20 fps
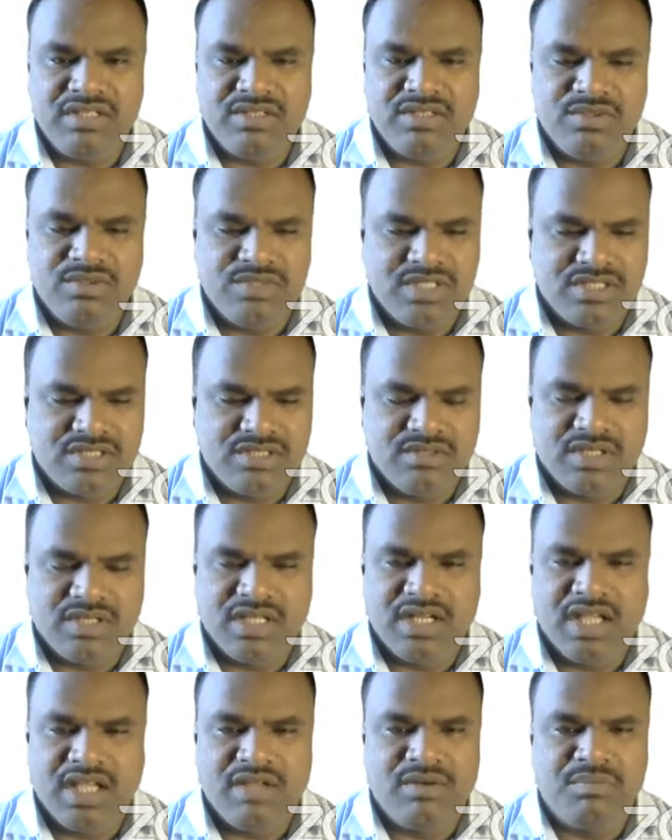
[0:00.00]

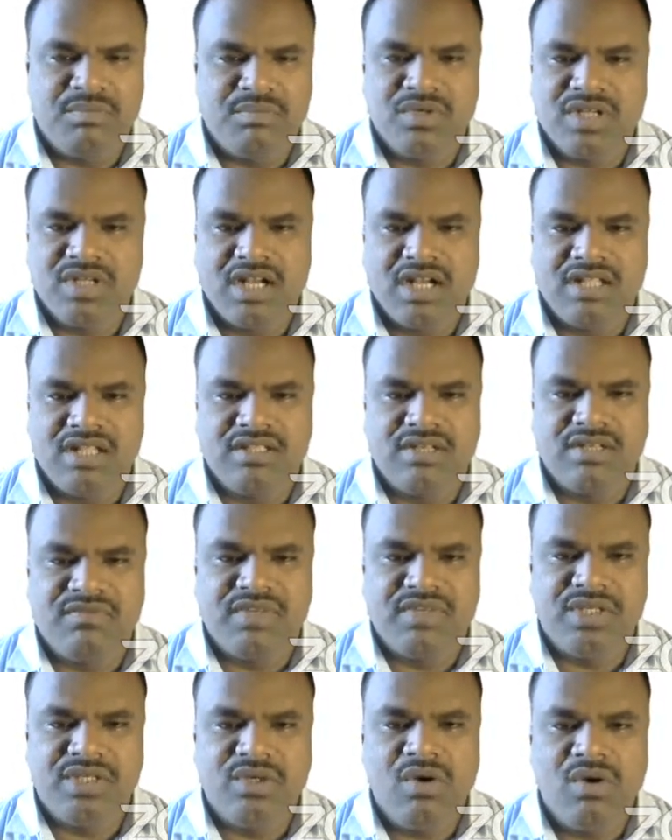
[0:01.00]
I'll put another
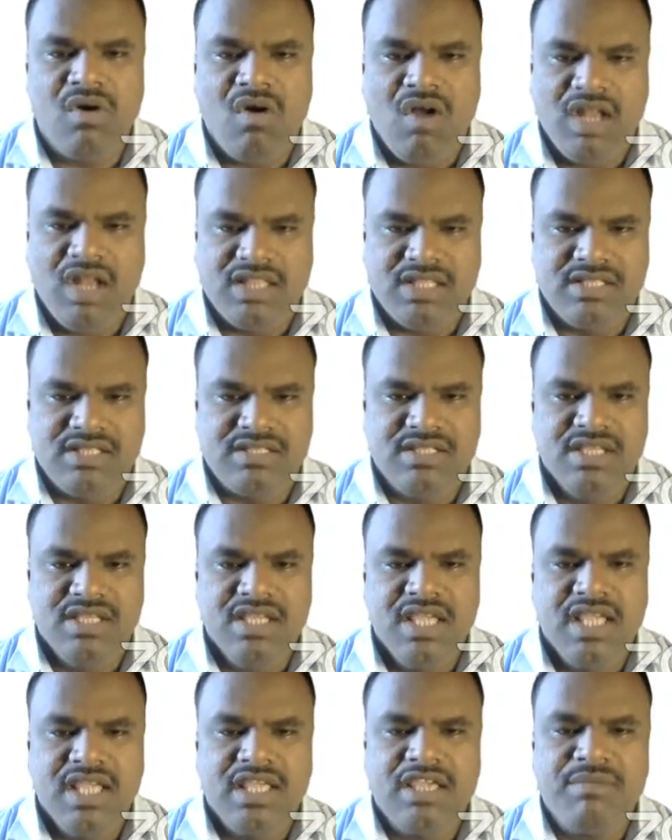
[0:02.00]
video on this.
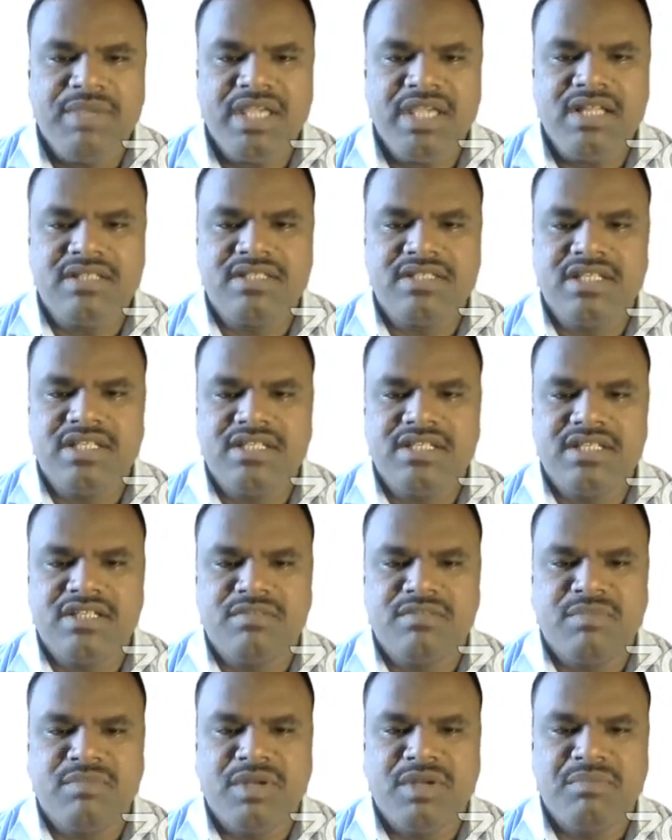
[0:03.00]
Chemical seed
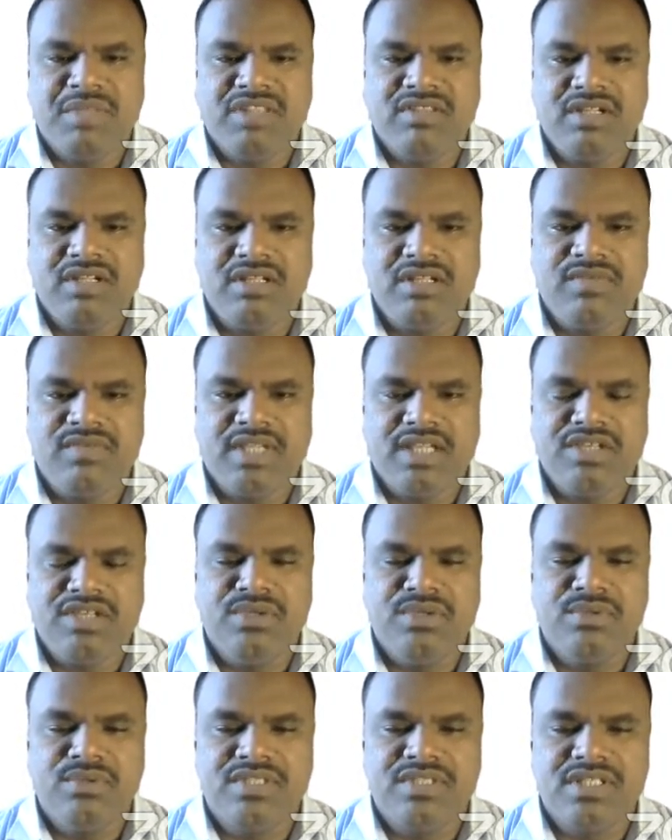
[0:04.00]
treatment method, we can
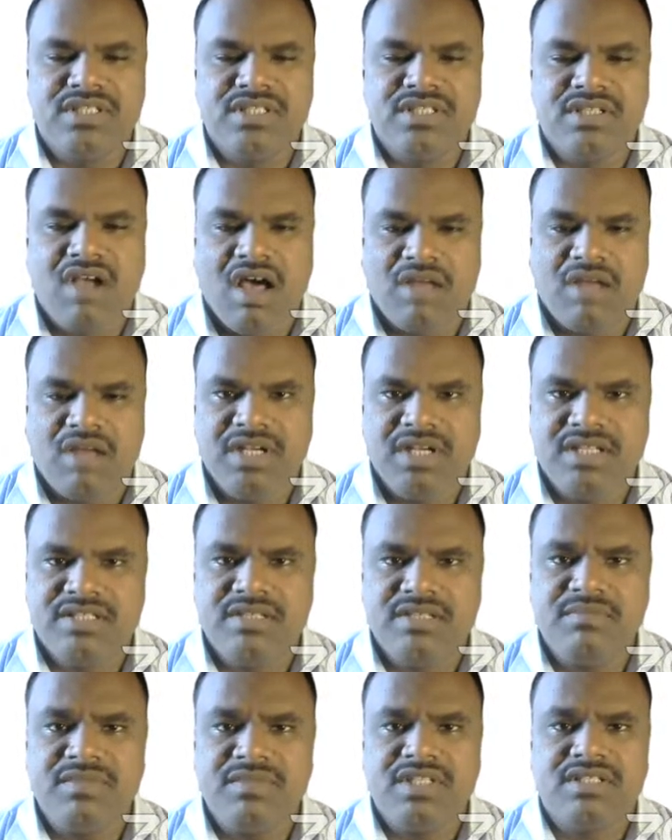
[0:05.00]
use this
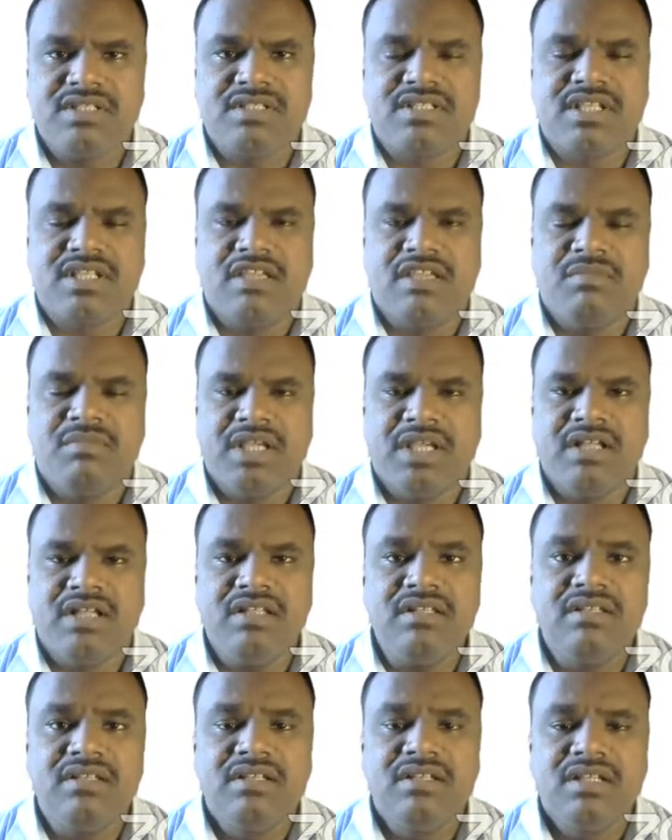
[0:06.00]
carbendazim, that's a
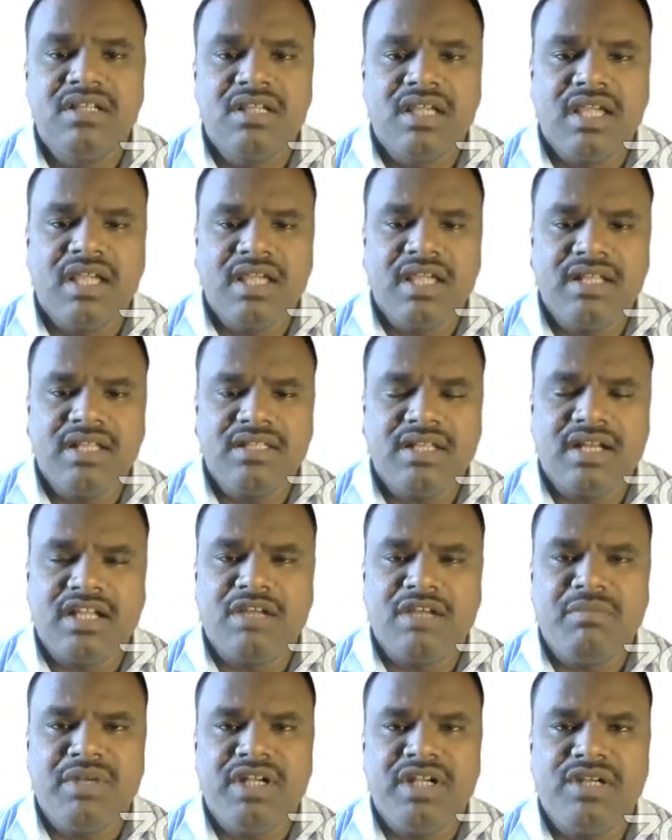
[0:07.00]
chemical, and the
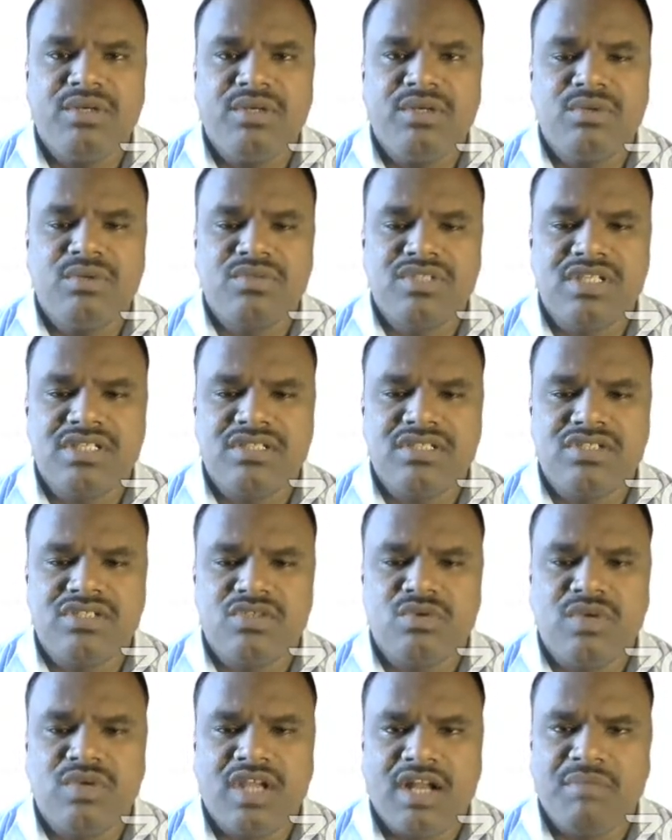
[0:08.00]
recommended dose is
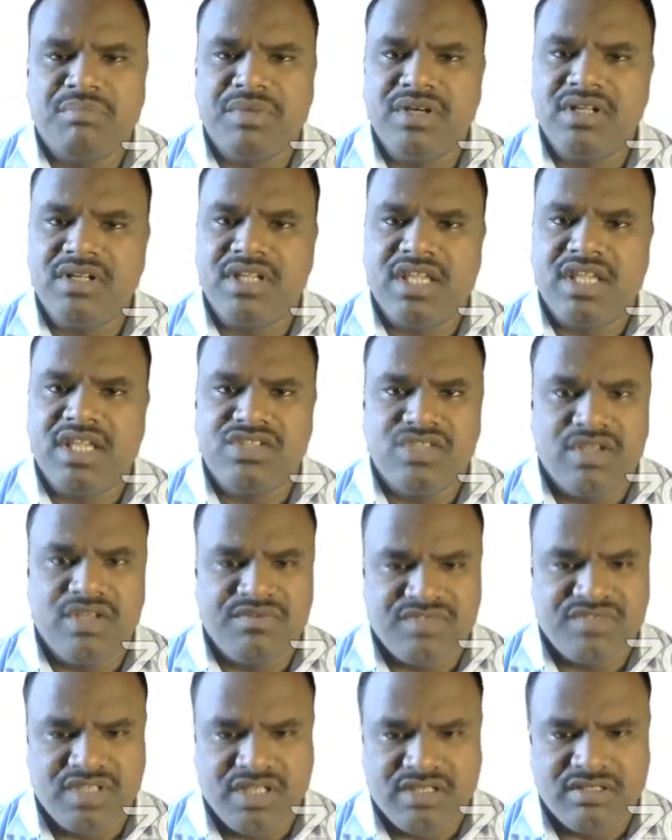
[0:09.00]
2 gram per kg of
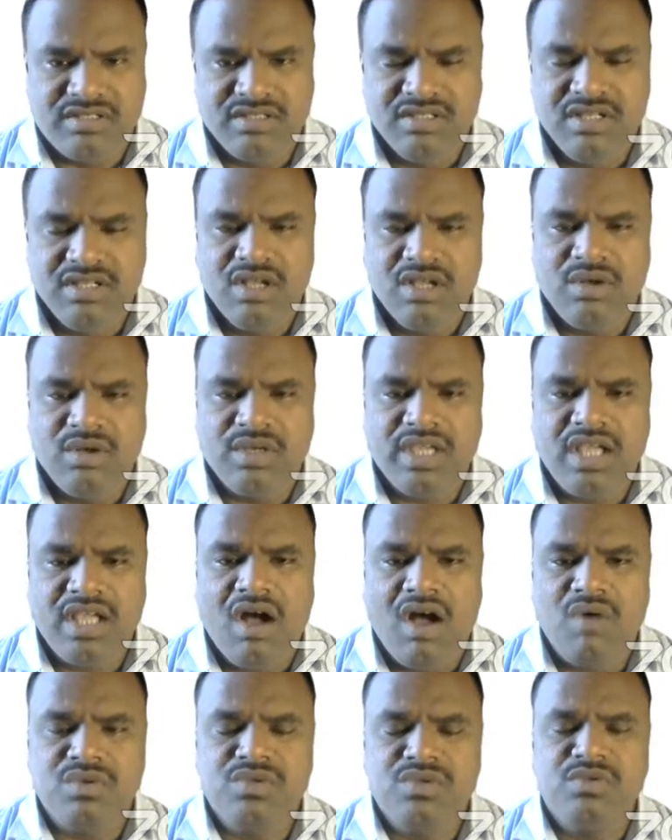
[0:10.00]
seed. Okay,
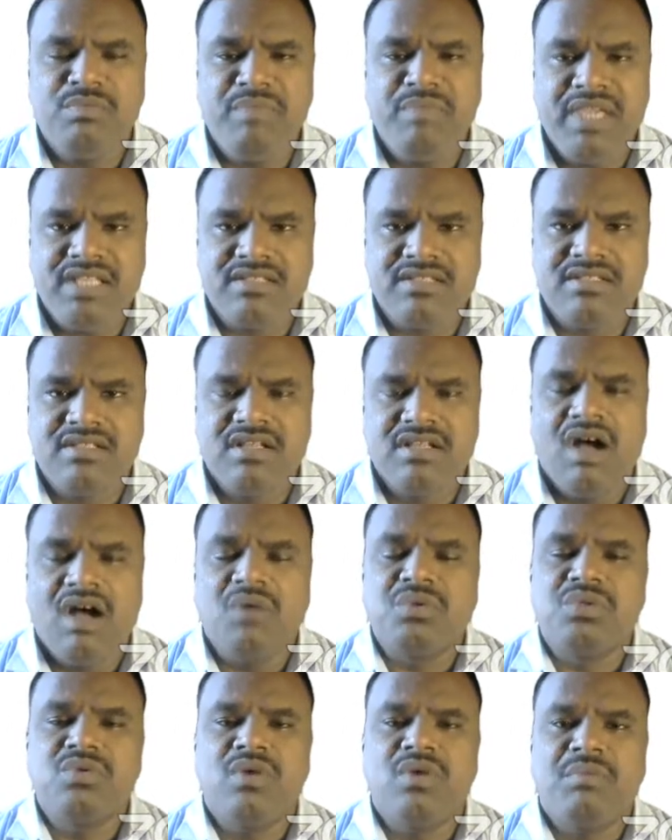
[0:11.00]
how to mix, how
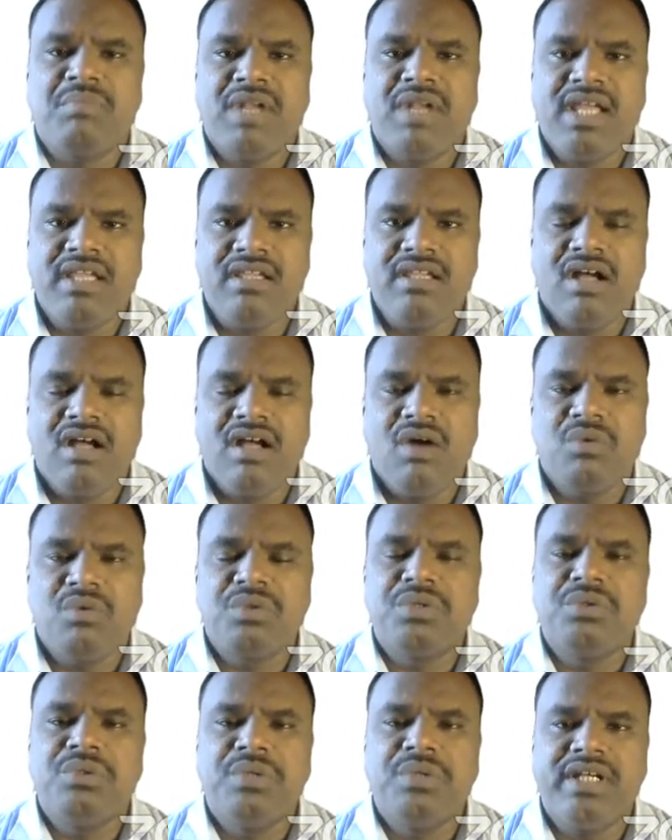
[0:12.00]
to apply, how
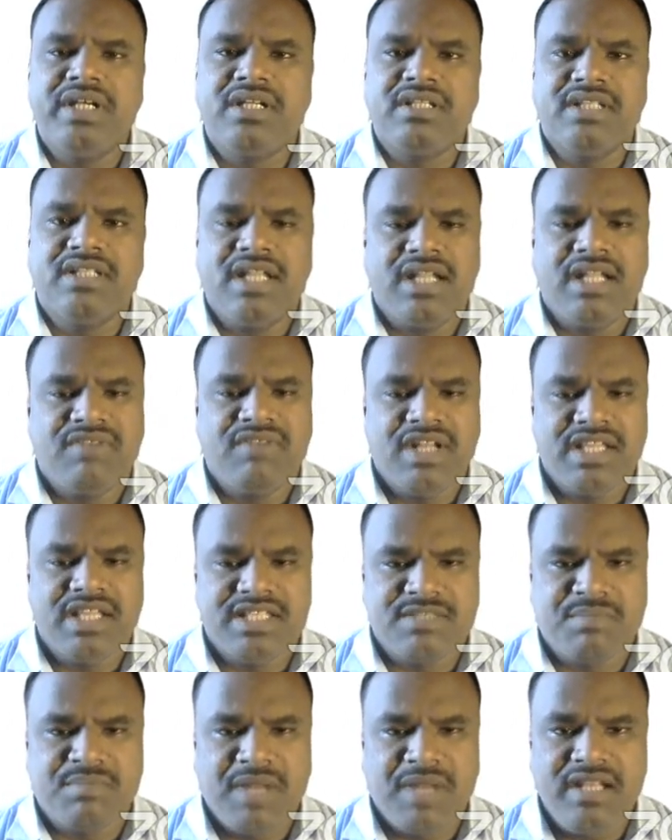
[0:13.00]
to do it, that I will
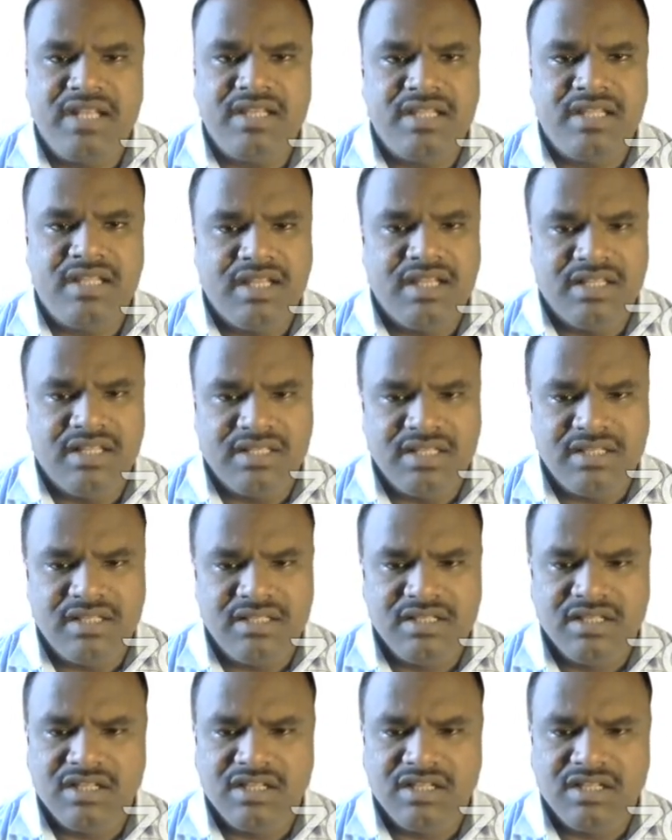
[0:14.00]
explain in the